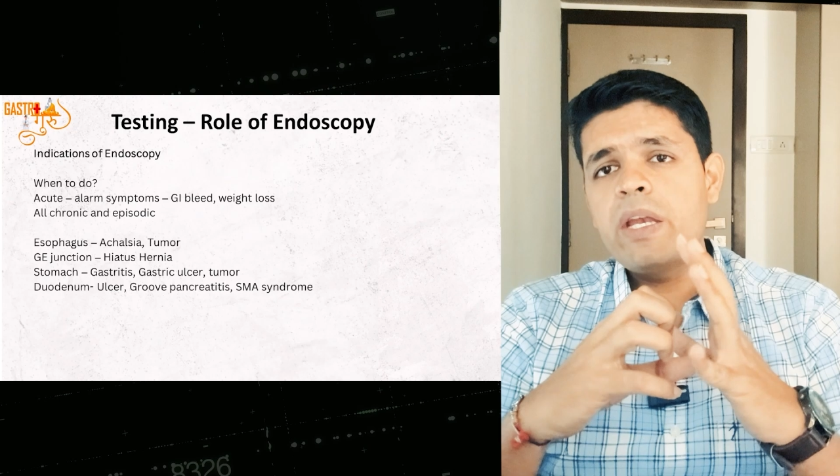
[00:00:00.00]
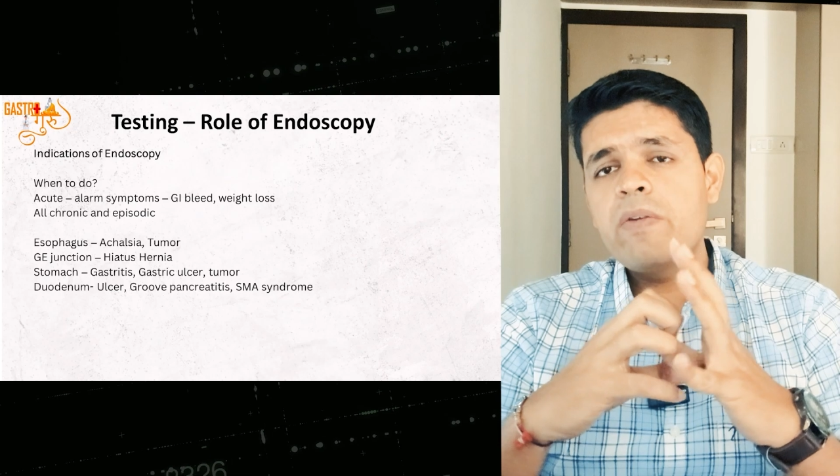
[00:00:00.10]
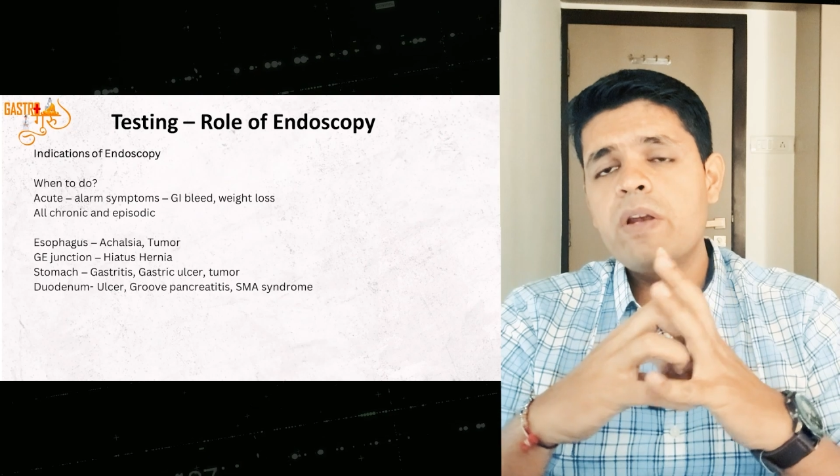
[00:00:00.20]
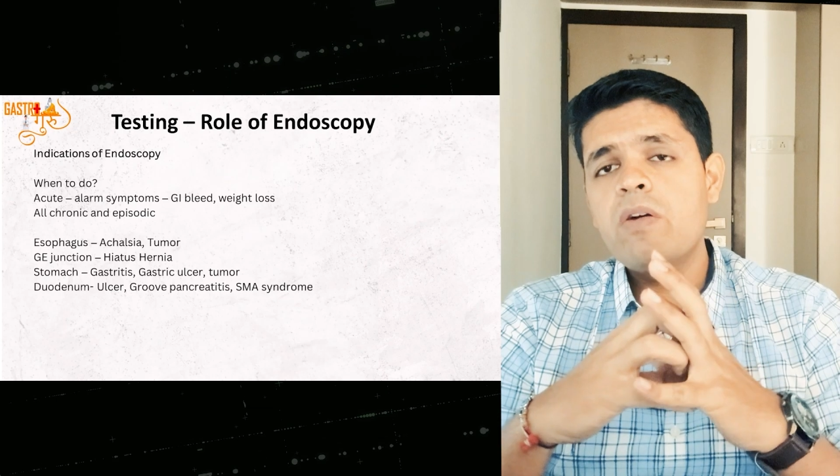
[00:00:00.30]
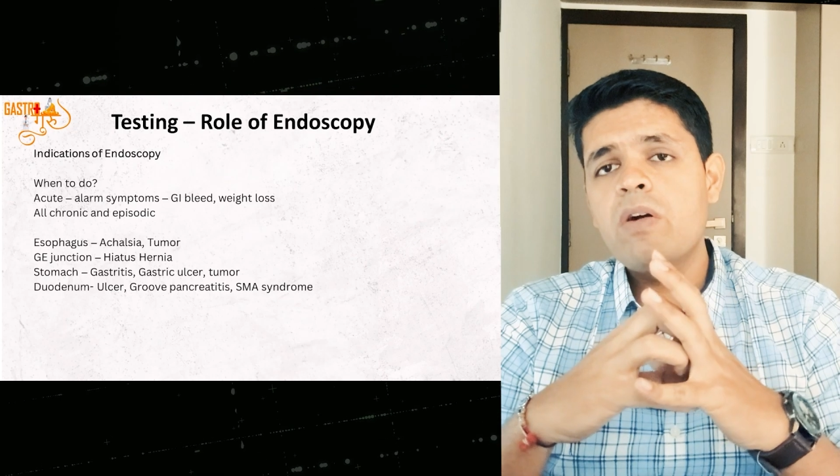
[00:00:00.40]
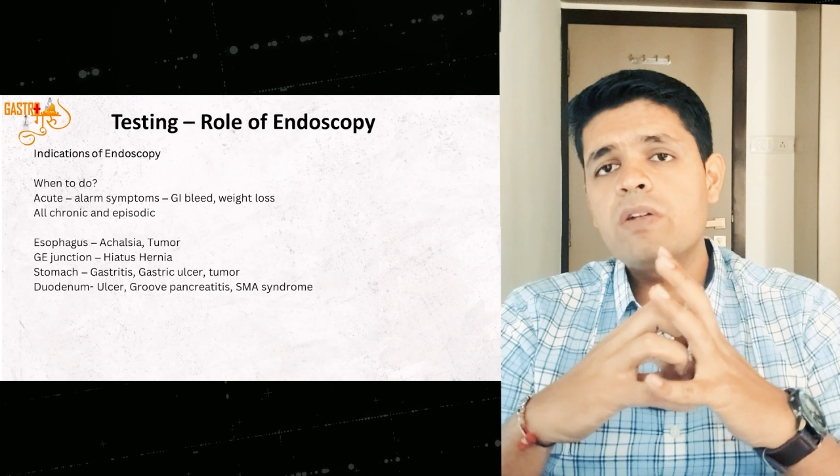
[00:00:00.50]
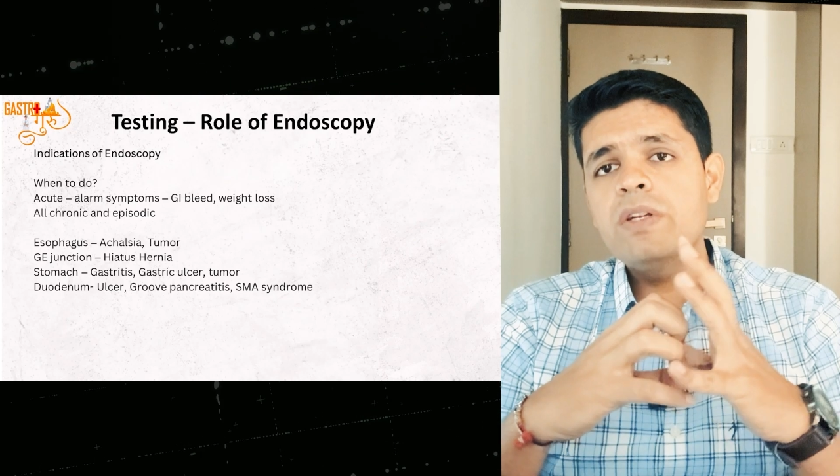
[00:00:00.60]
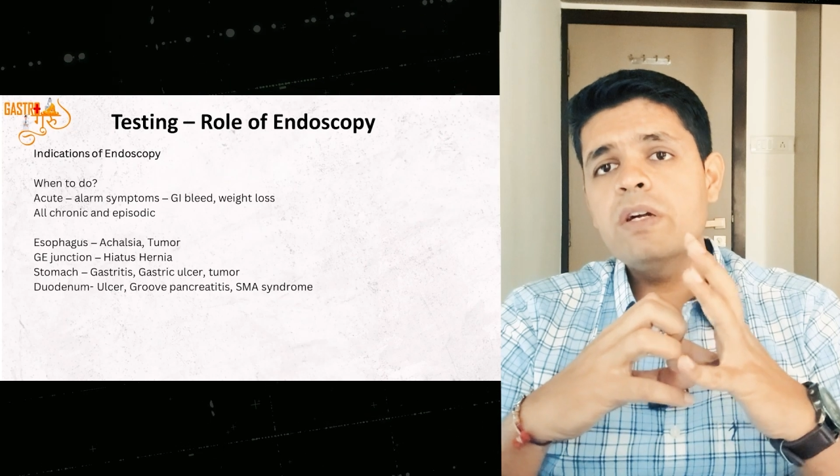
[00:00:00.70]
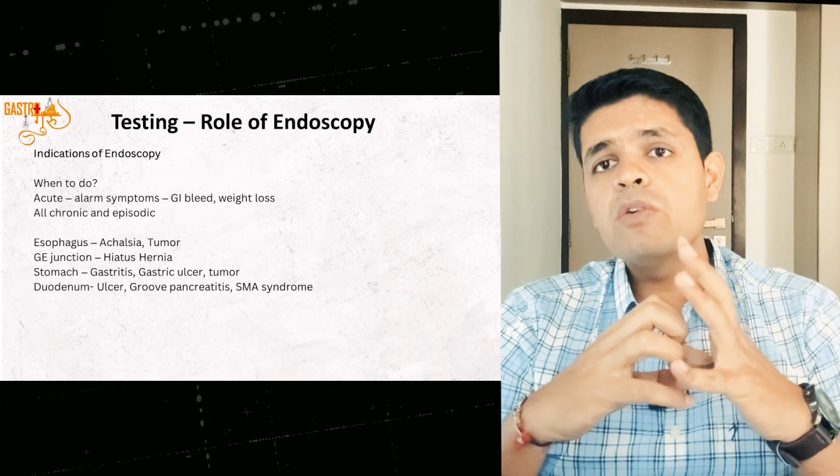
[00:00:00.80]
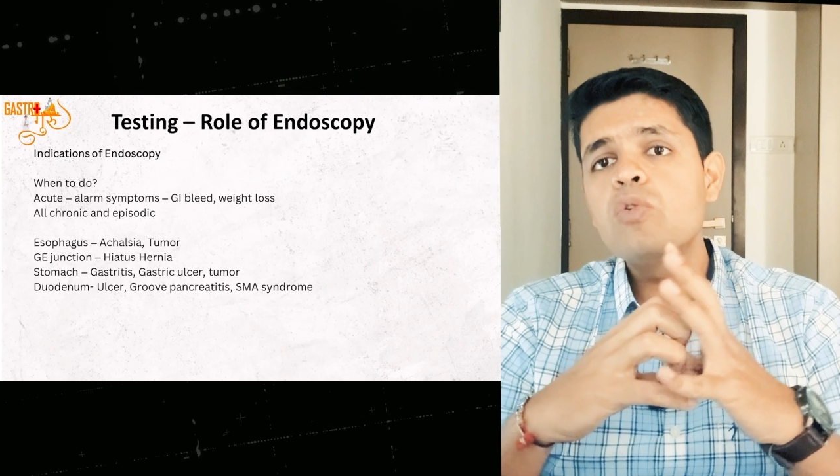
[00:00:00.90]
it will cause
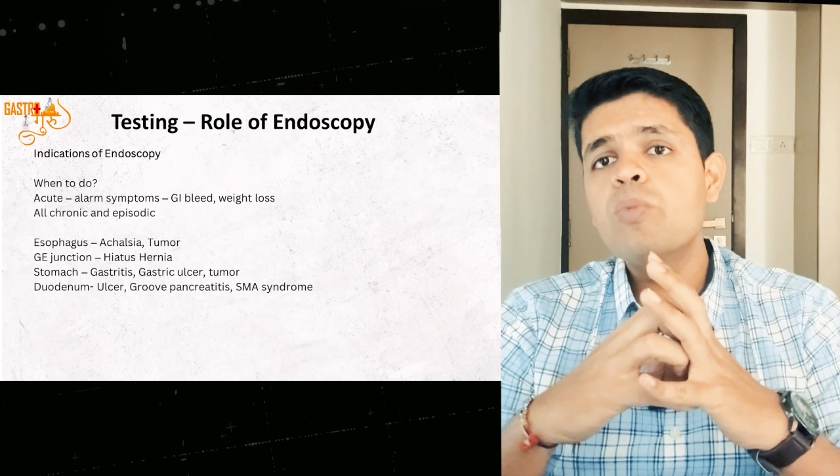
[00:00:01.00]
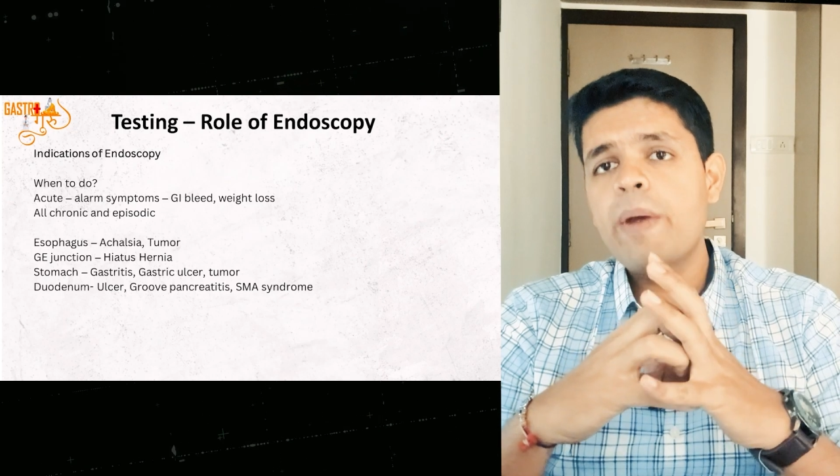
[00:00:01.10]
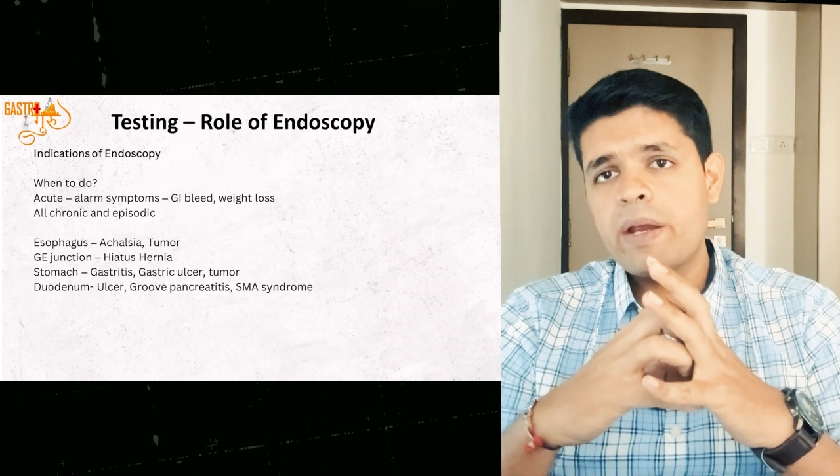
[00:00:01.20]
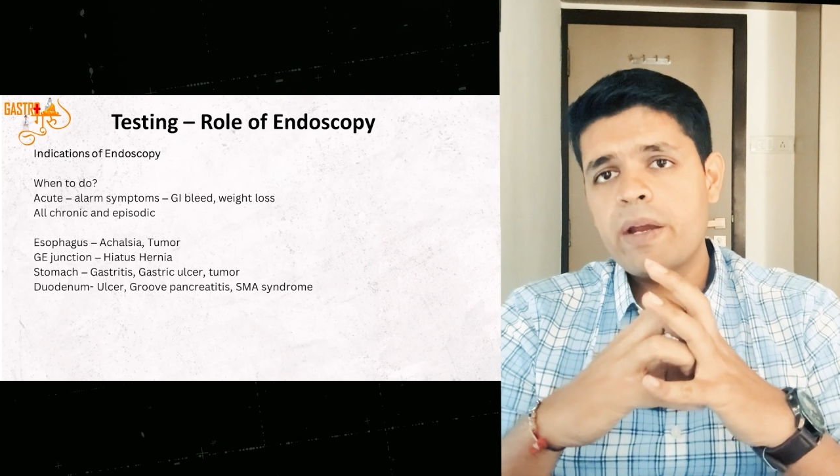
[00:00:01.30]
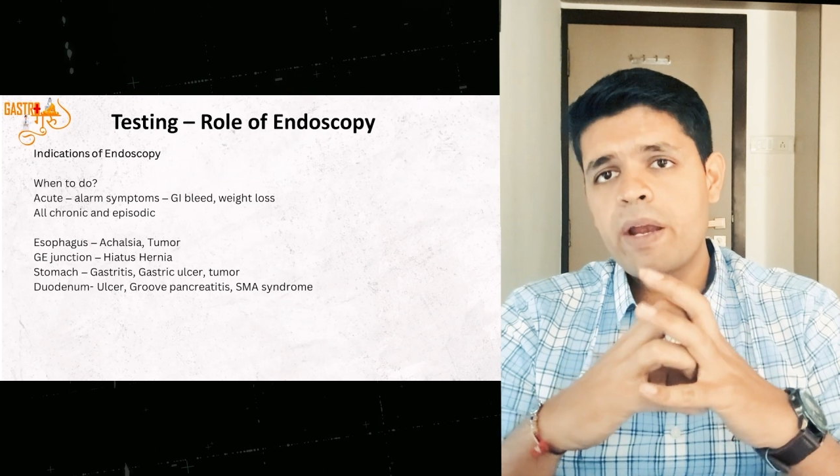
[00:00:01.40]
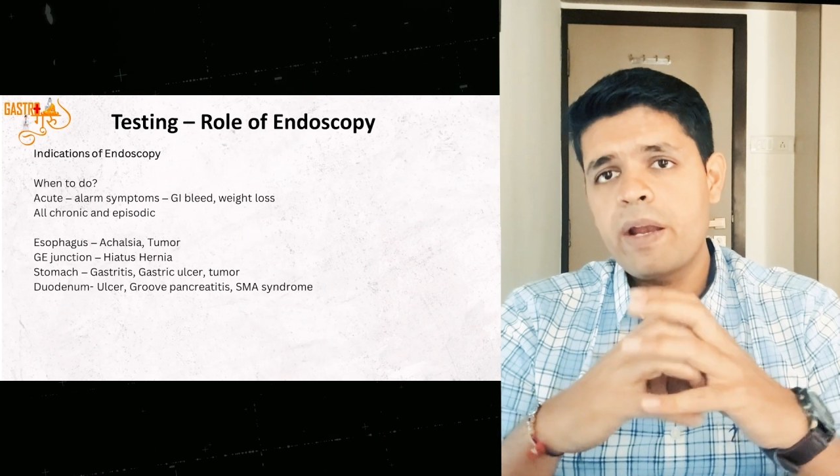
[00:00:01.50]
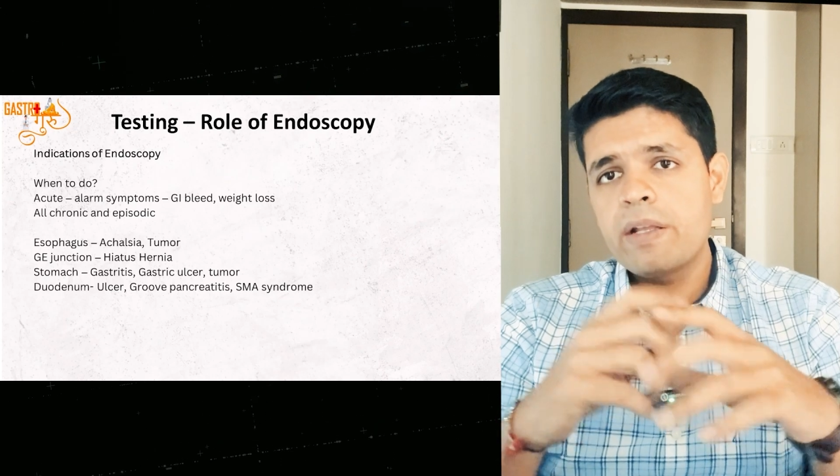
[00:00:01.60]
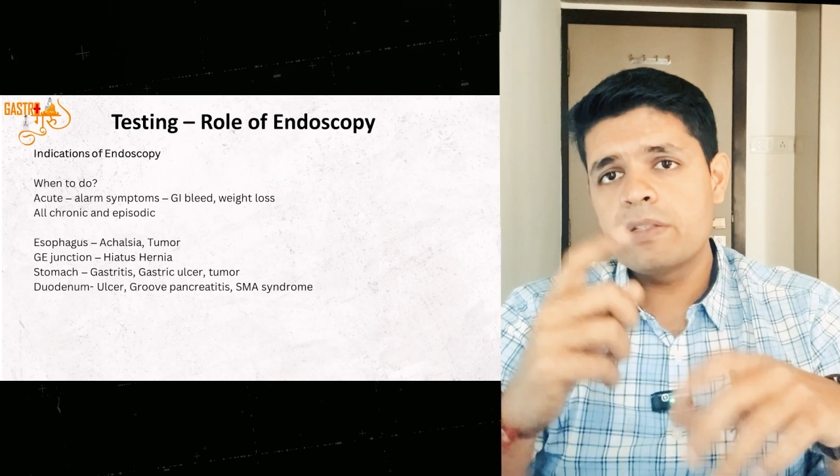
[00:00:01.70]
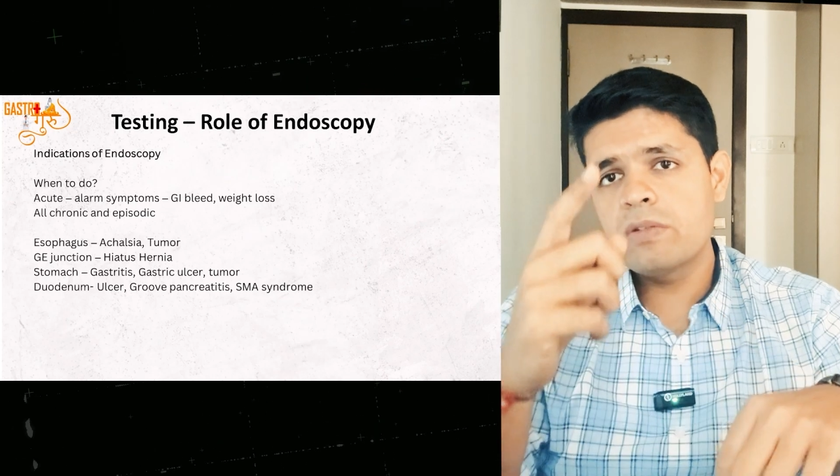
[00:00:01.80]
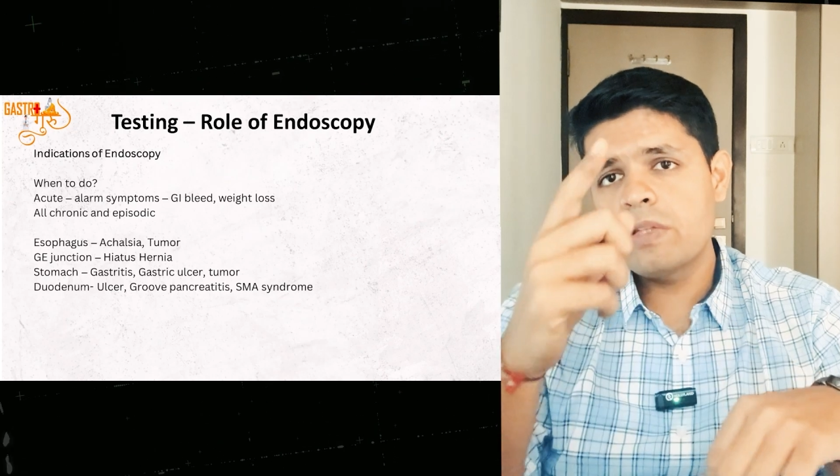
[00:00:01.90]
a groove pancreatitis.